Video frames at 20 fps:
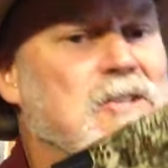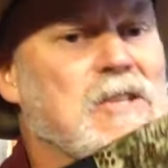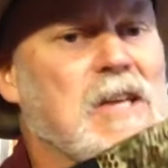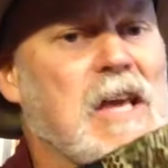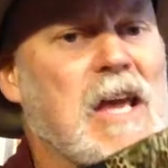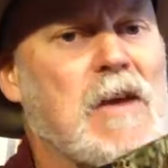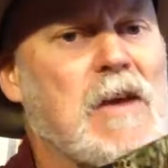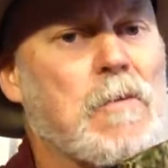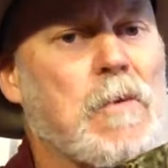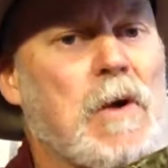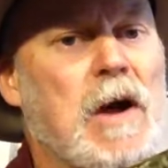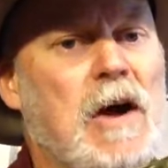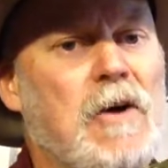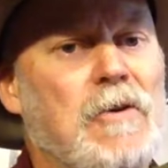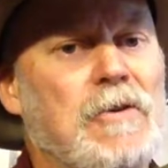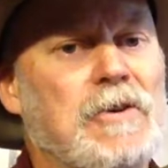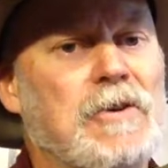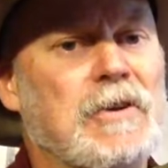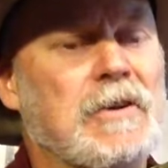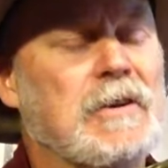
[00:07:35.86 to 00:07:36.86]
has the
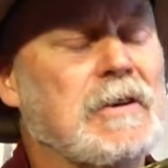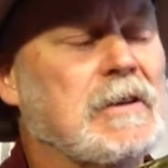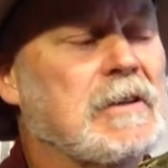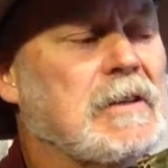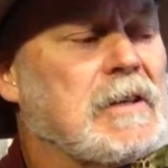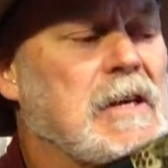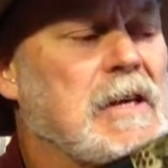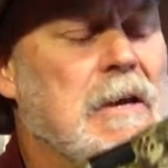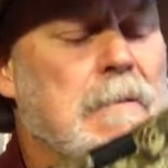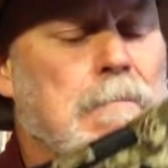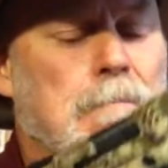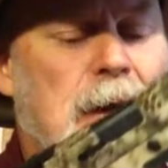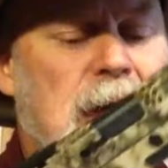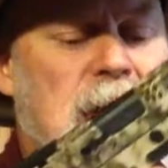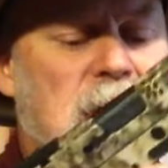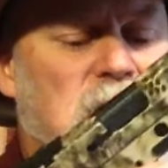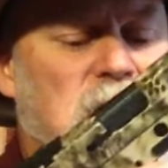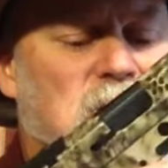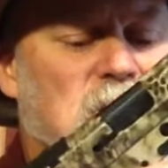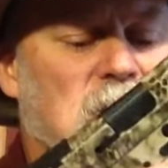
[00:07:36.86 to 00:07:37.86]
8-round
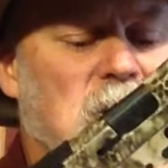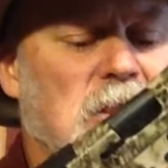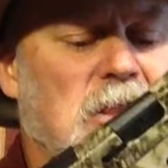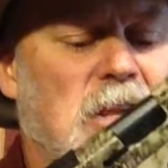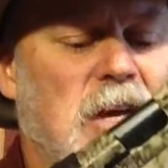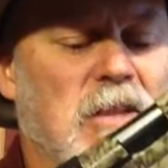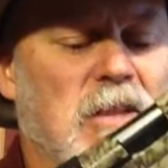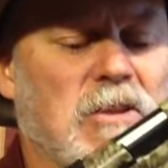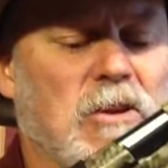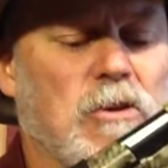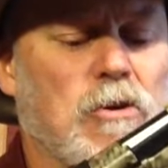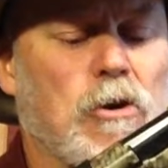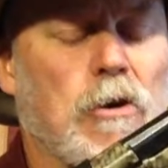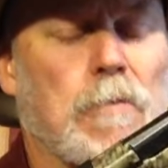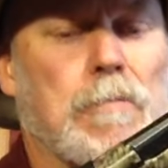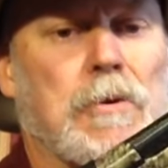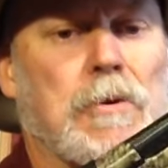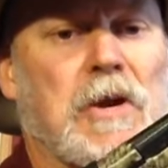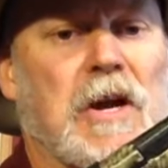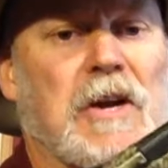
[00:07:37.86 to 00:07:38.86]
magazine like the
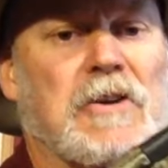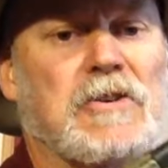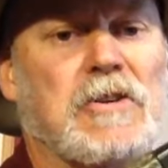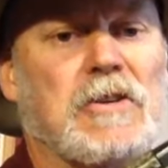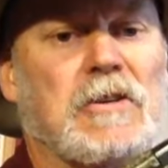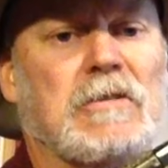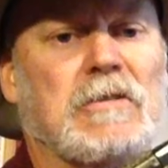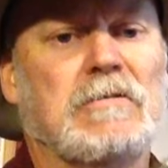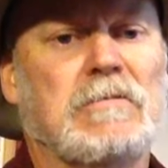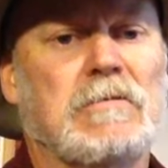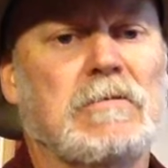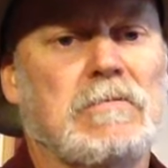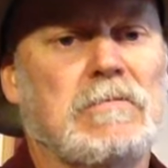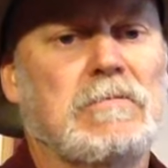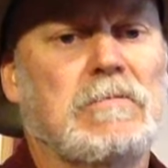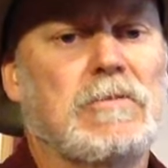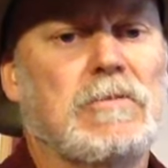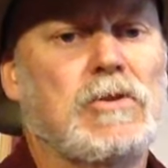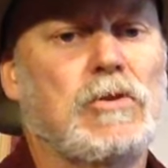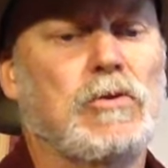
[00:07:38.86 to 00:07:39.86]
current production
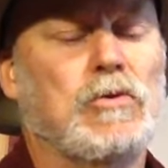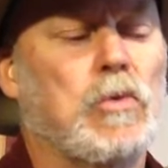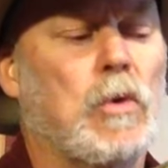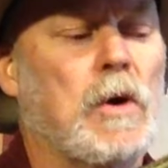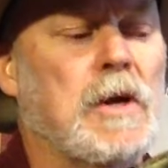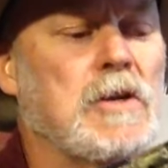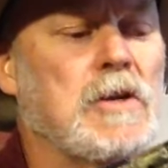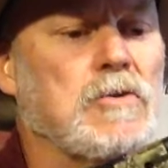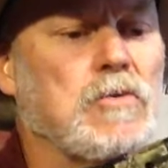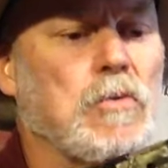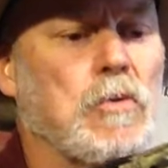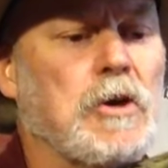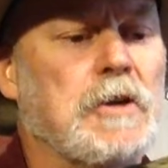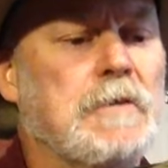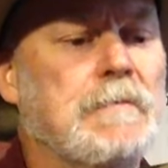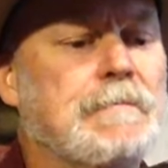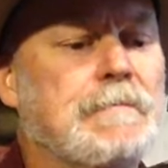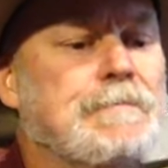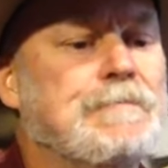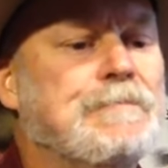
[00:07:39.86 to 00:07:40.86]
220s
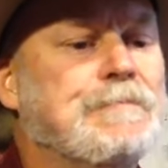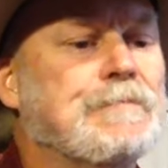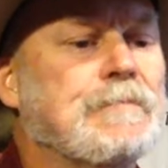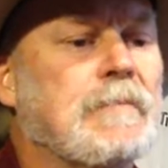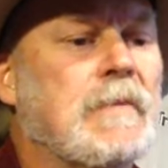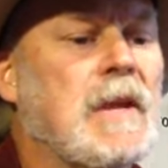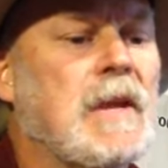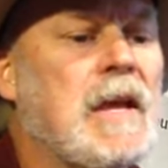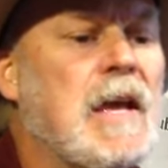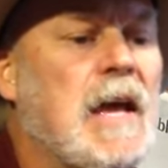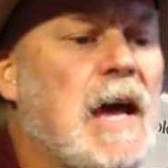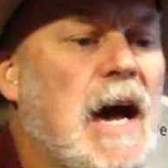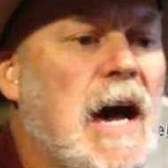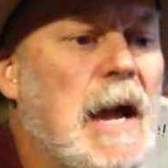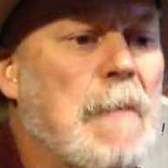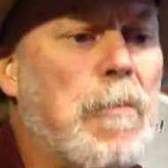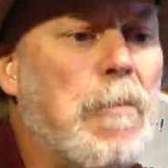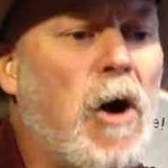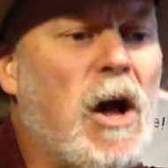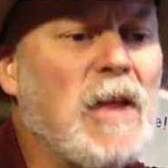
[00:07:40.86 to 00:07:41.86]
would.
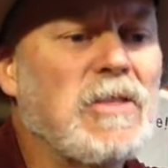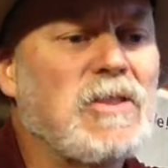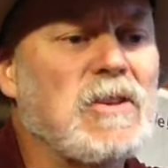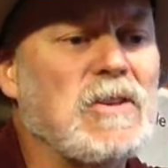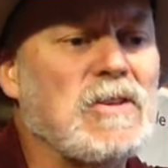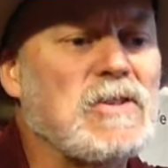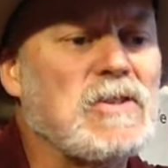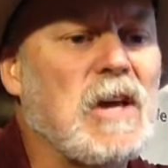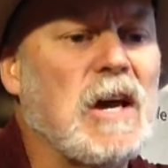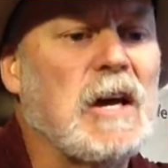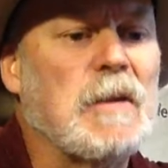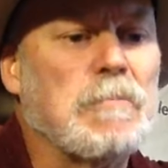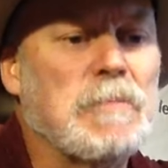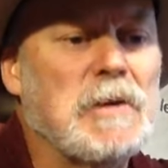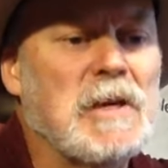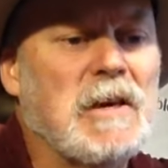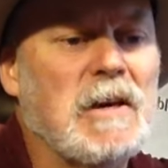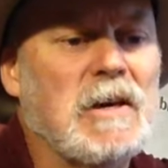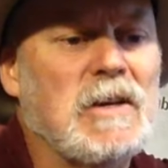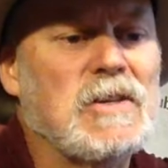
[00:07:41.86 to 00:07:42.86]
I bought this gun
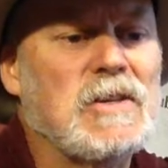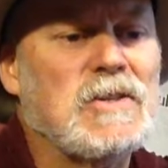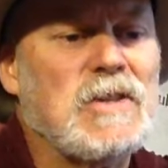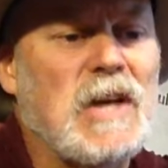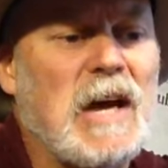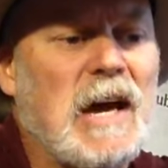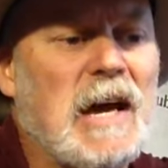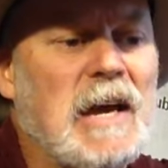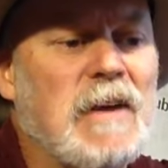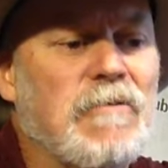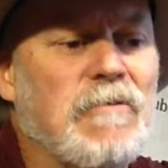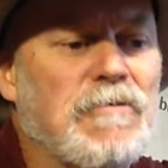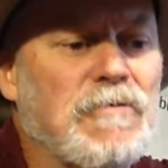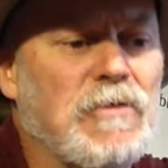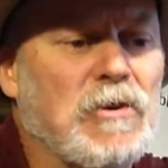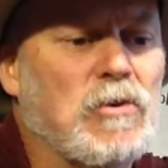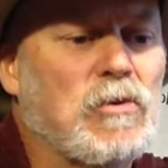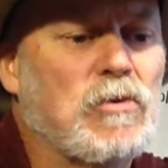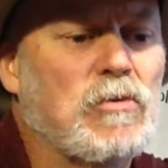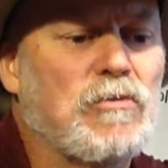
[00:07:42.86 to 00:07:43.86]
because
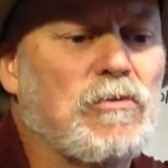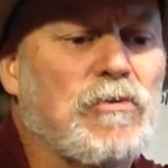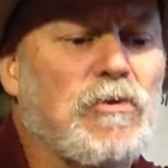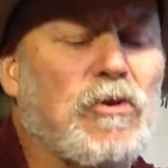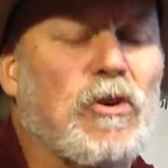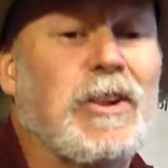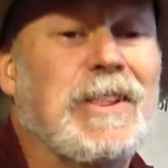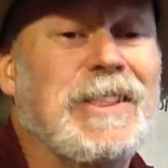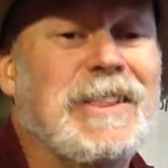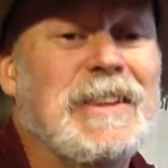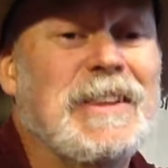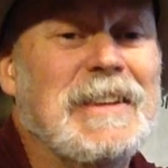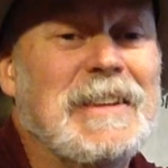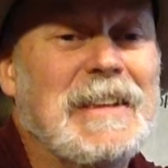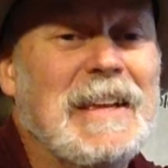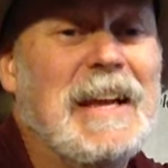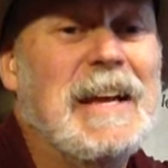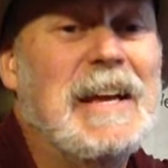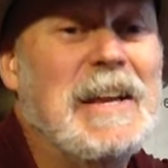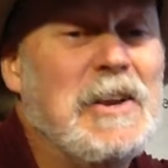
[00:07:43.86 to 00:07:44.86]
for a
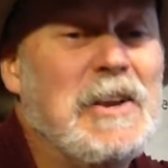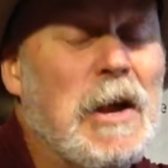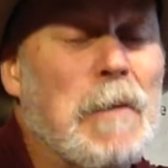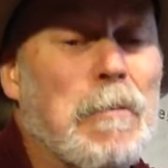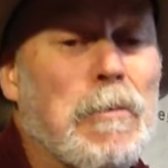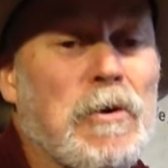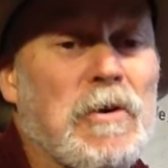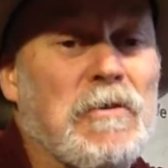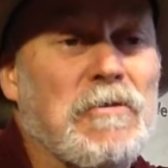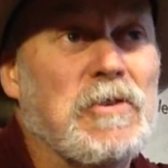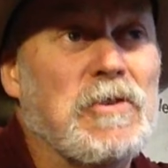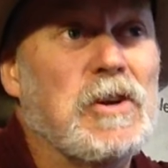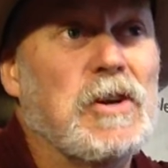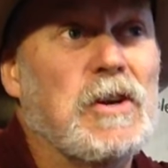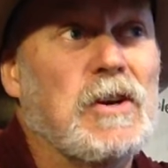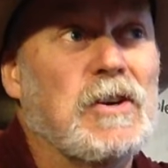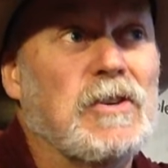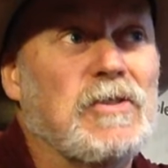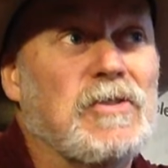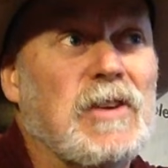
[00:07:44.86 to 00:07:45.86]
number of
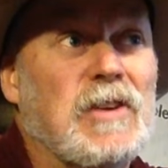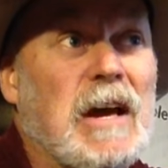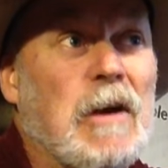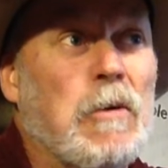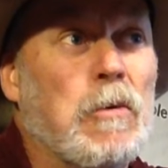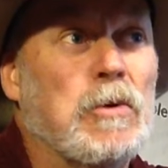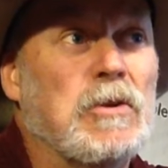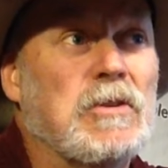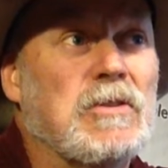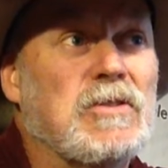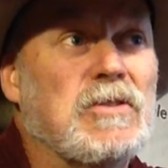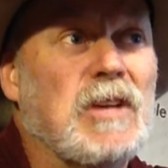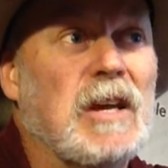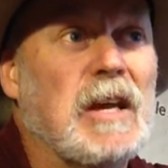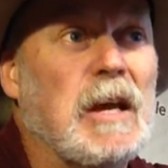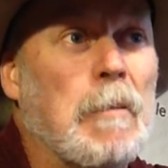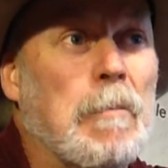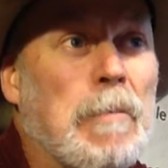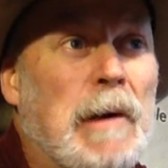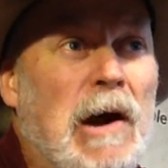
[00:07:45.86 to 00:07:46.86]
years, I would
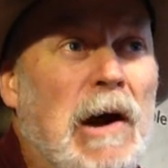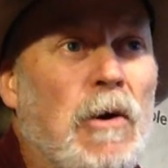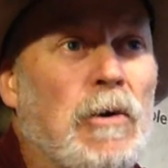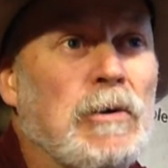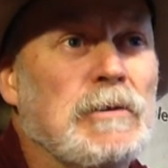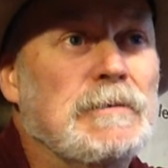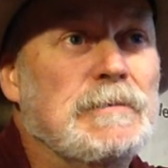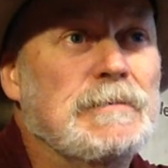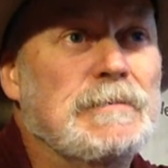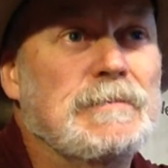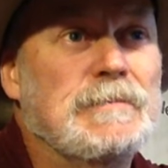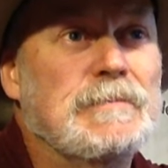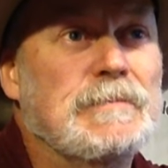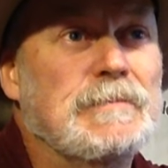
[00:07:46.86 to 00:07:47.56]
say about,